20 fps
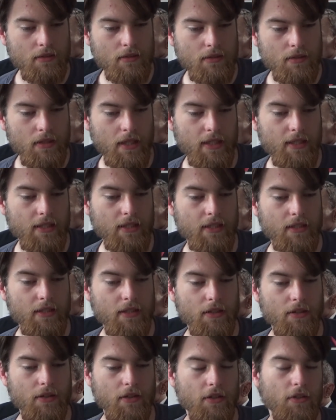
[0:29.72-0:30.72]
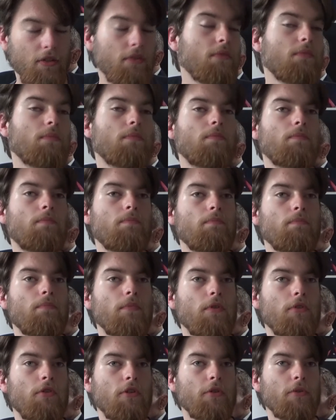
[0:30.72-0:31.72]
tackling the
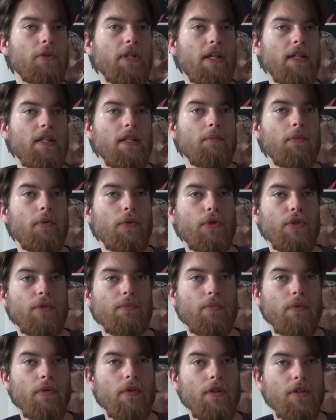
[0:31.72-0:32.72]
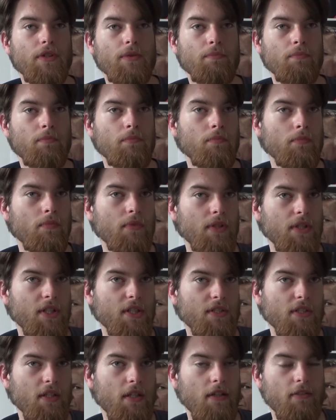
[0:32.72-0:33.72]
crew motorsport in the
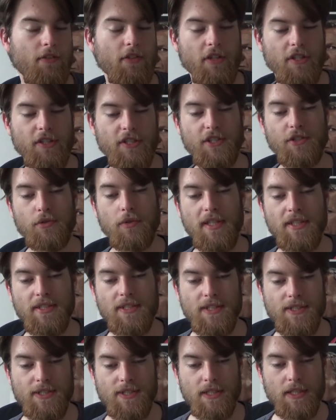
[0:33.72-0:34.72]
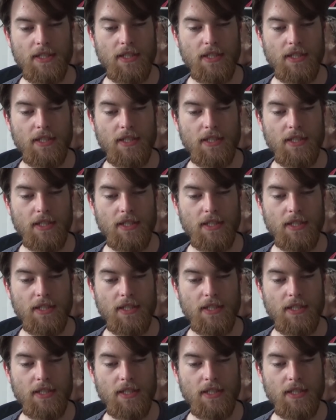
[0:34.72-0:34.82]
style of the 1920s.